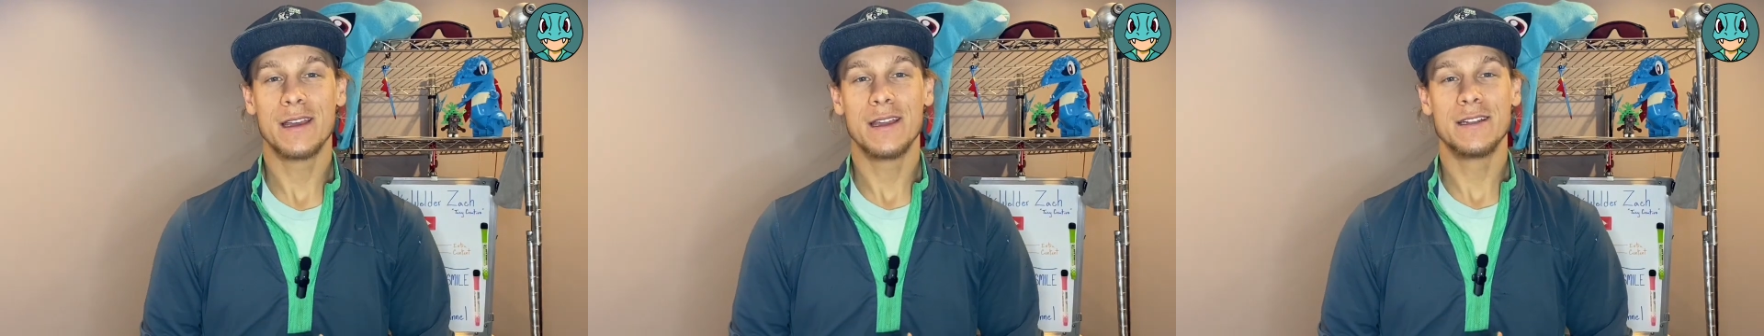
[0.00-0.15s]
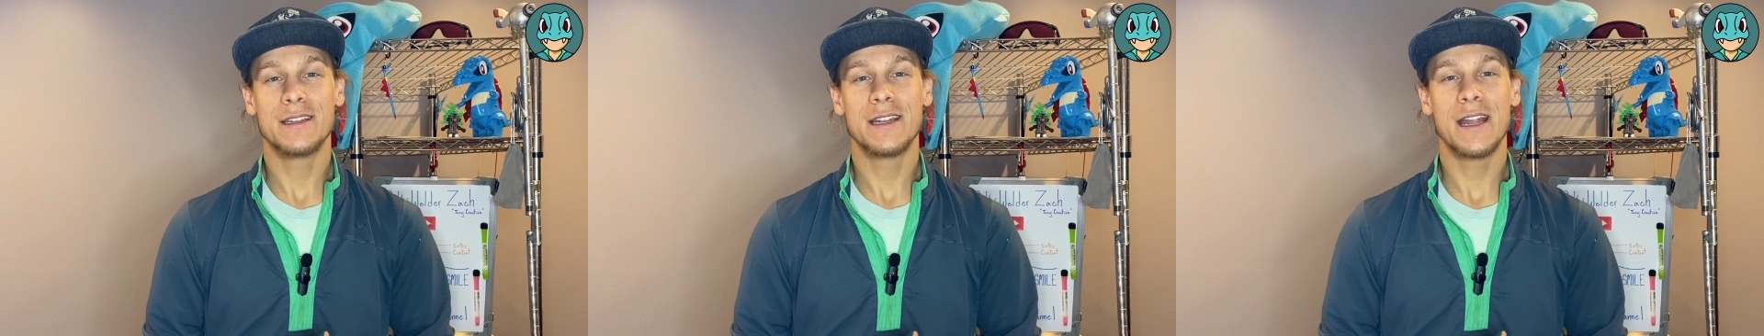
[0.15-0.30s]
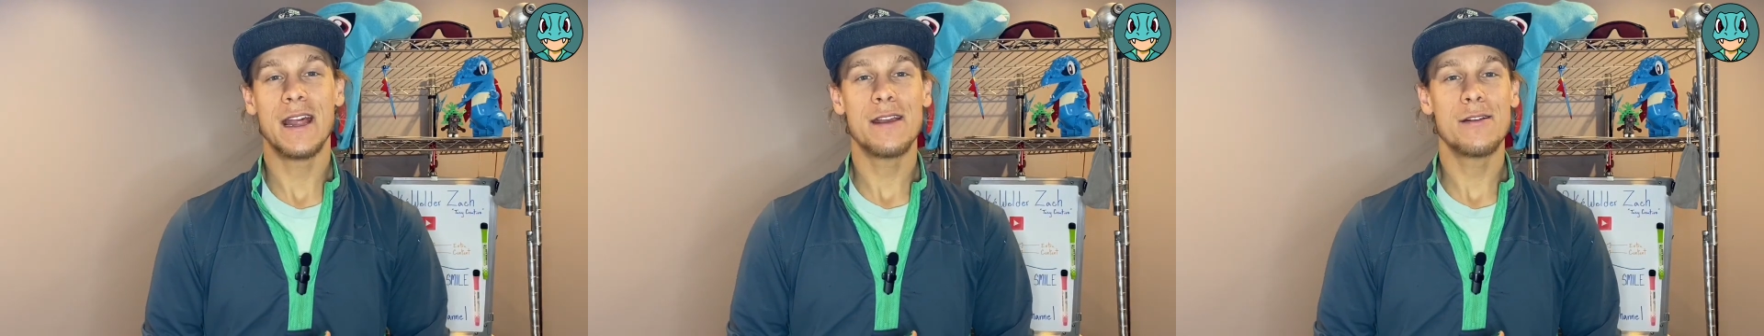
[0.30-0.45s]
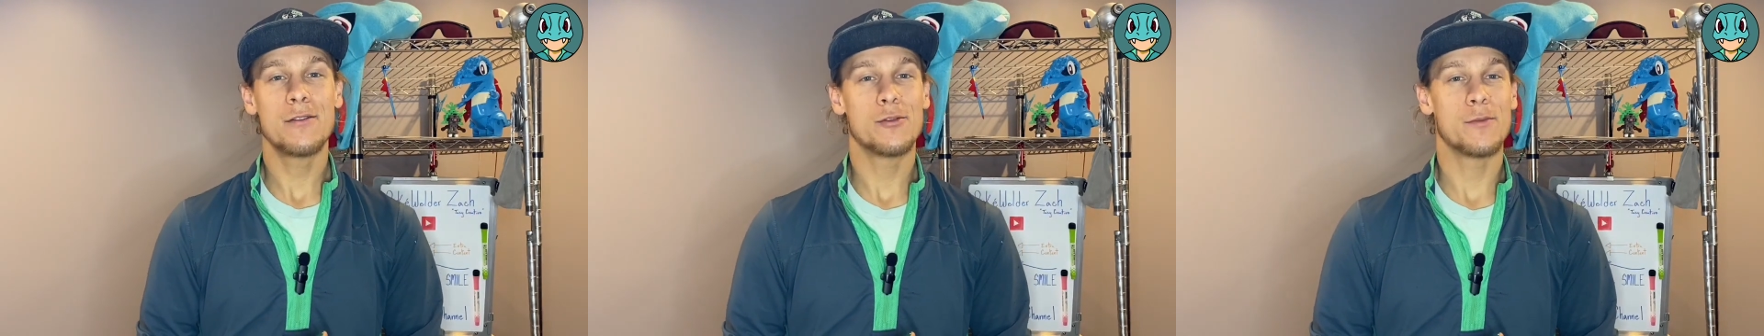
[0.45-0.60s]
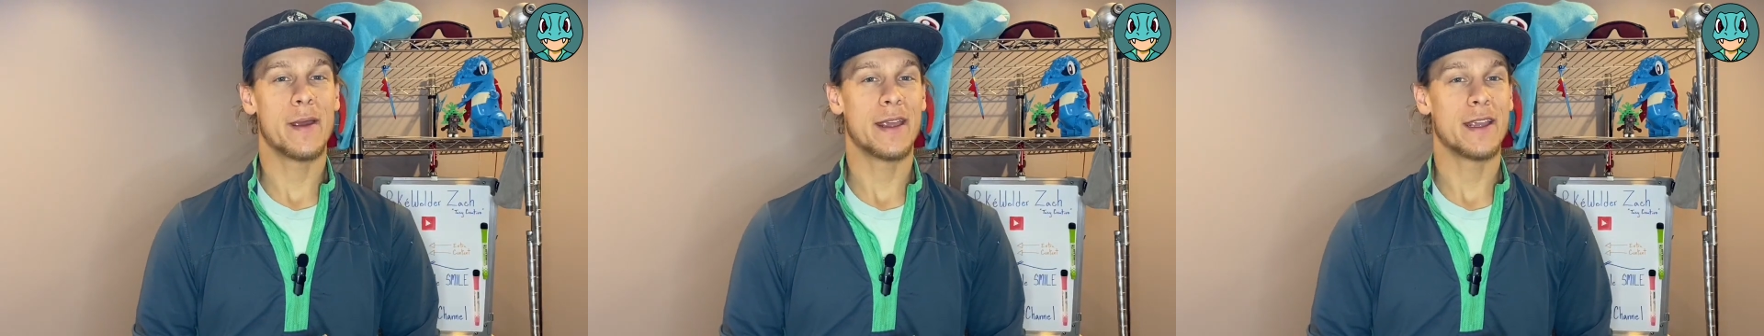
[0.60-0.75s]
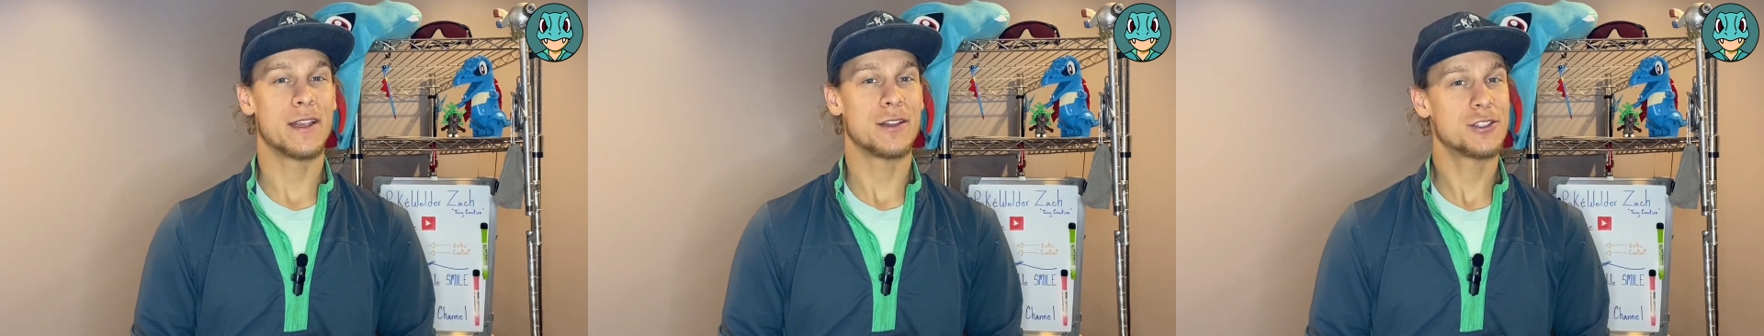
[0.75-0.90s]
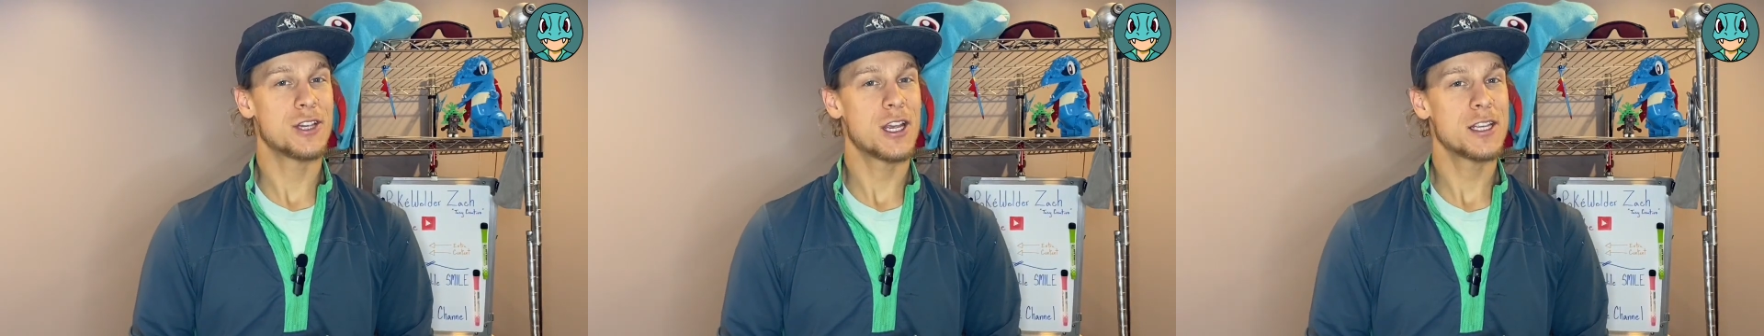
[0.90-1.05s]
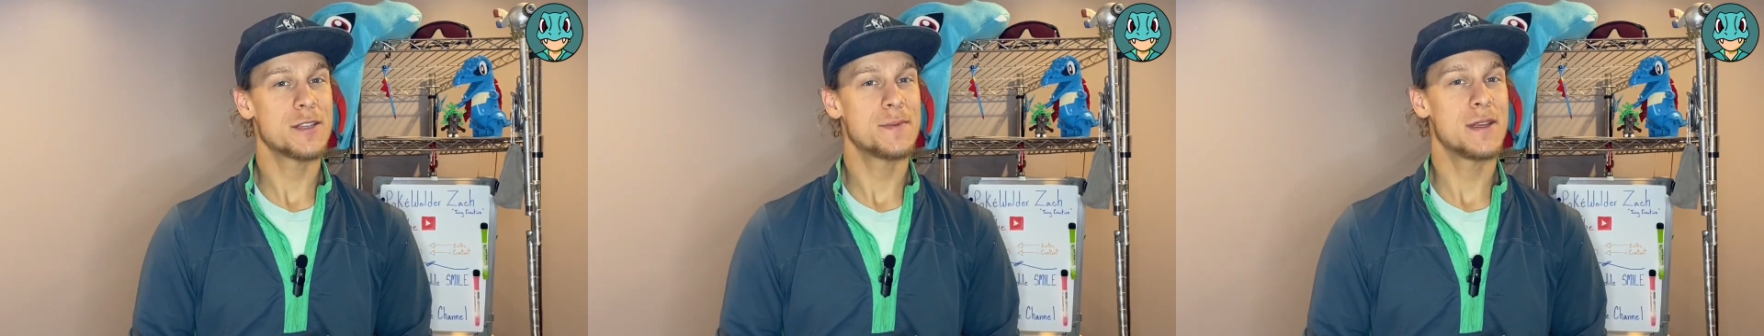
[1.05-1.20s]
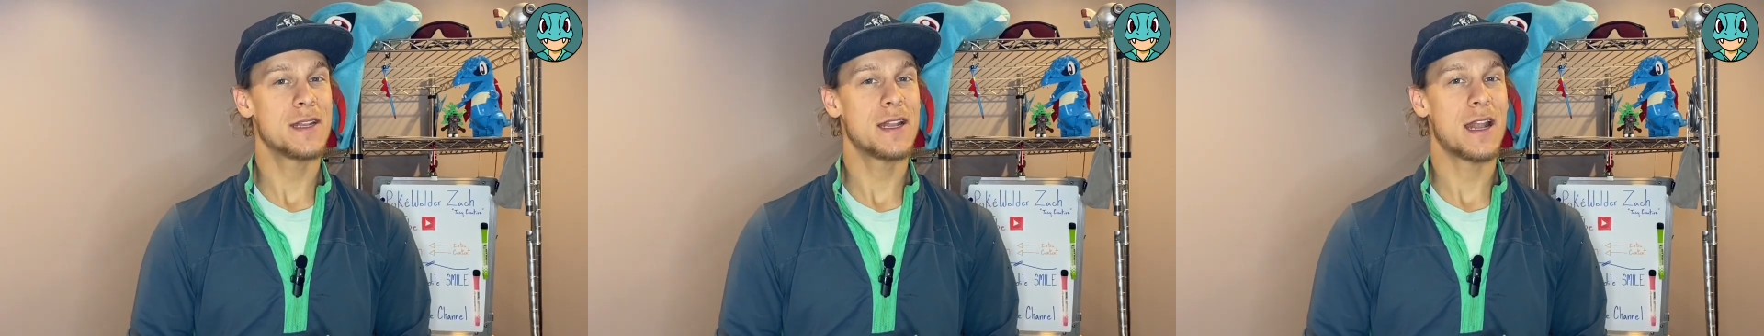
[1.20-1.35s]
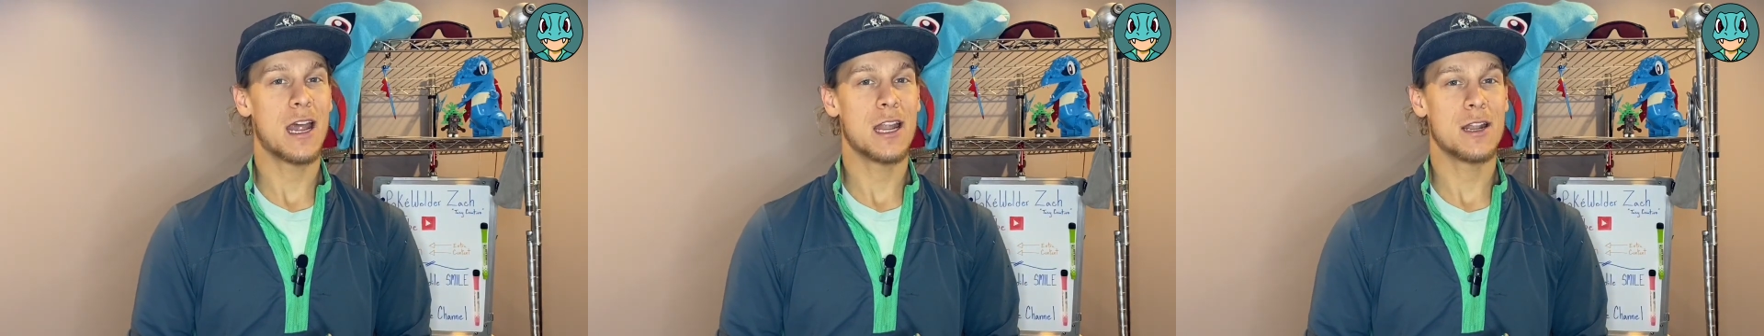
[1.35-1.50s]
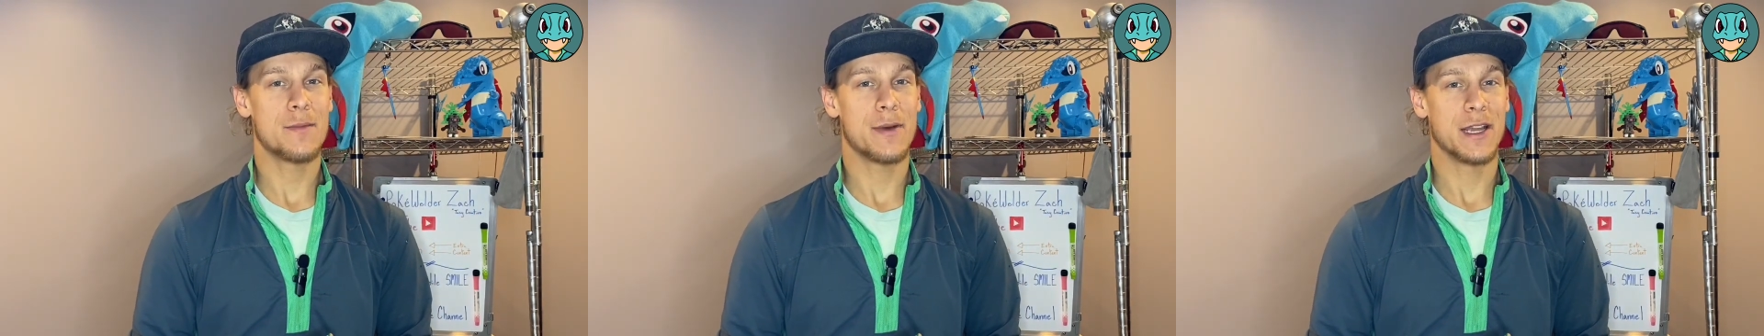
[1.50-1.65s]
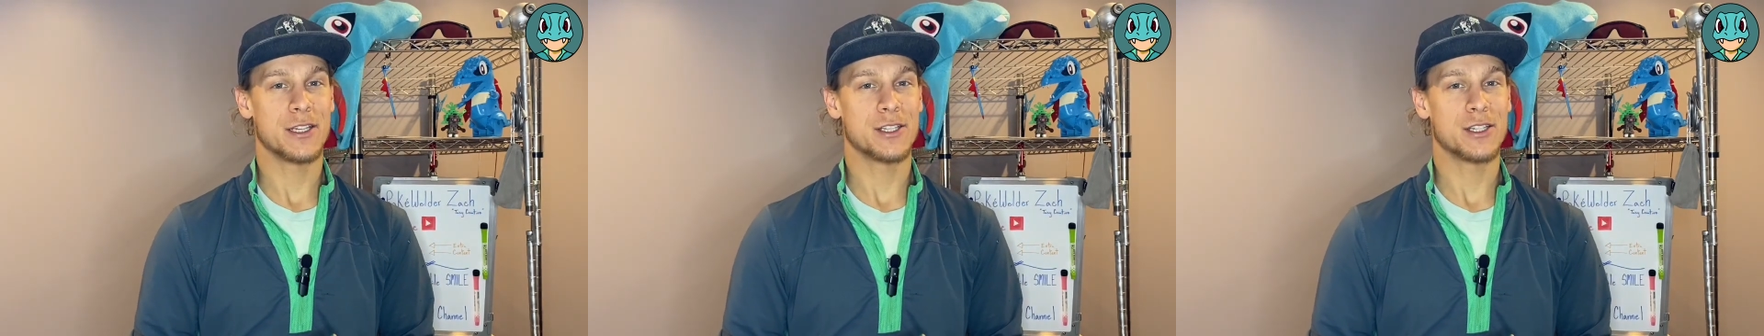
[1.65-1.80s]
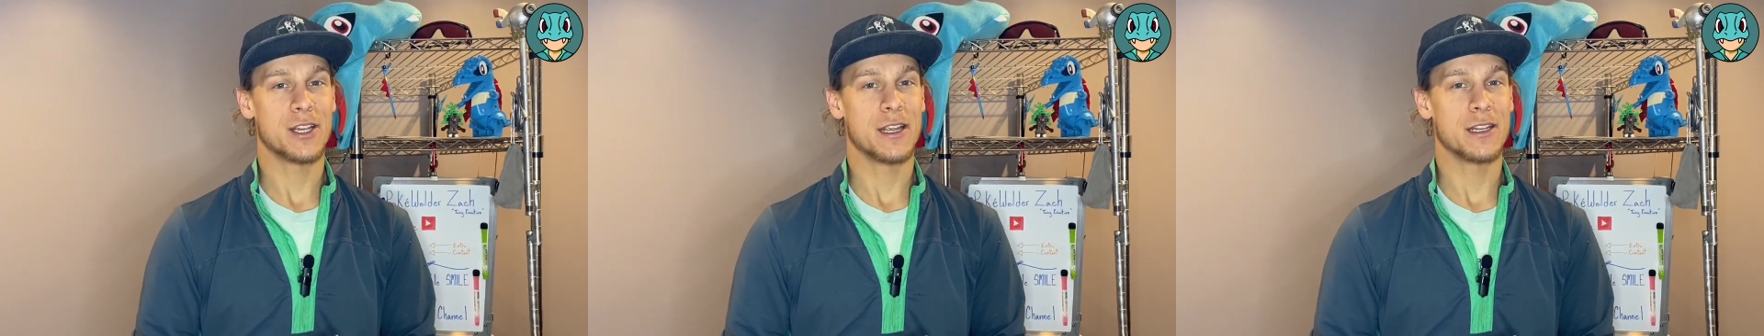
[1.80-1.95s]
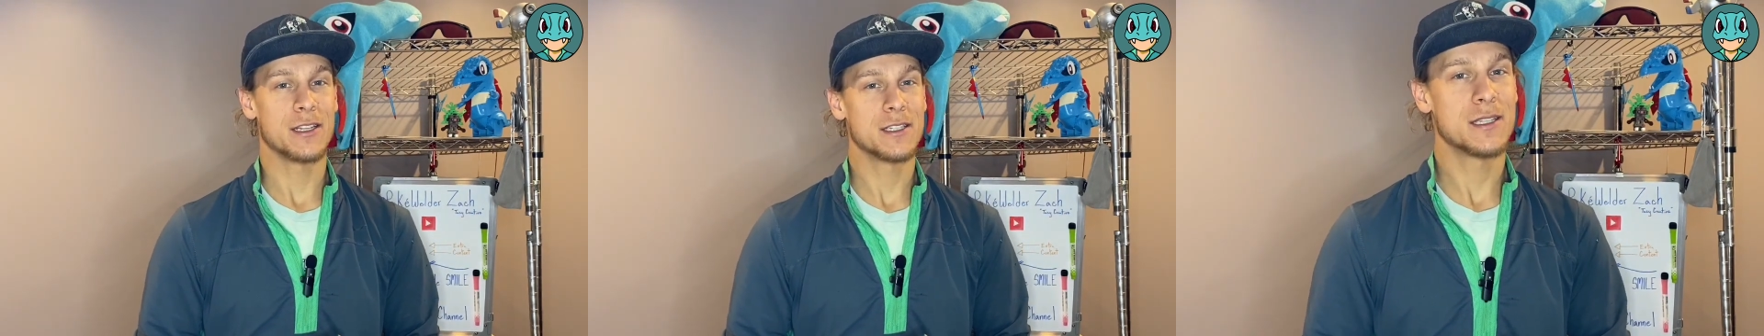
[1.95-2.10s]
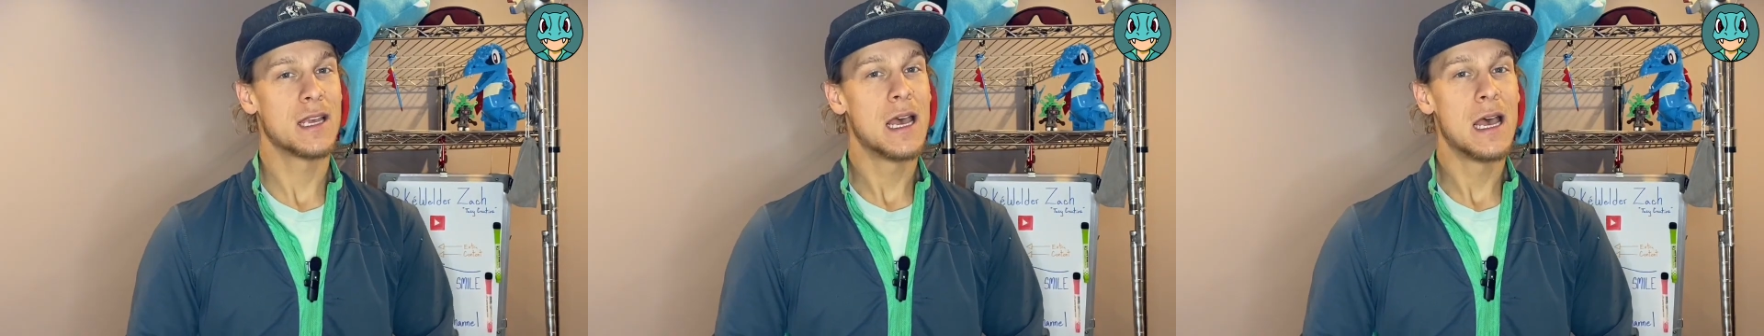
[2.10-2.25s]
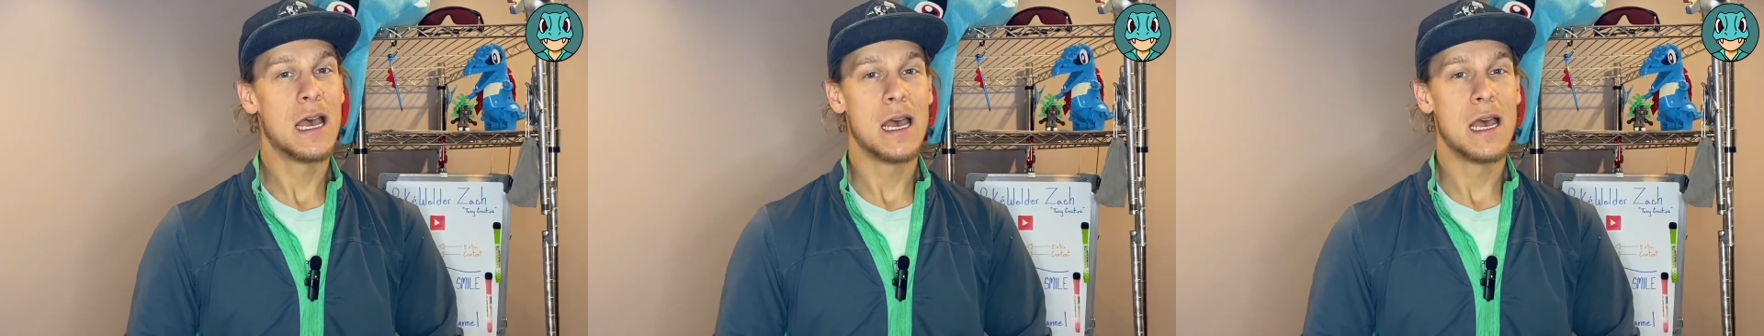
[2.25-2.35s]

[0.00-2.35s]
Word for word: and today we're making Chespin out of bike chains.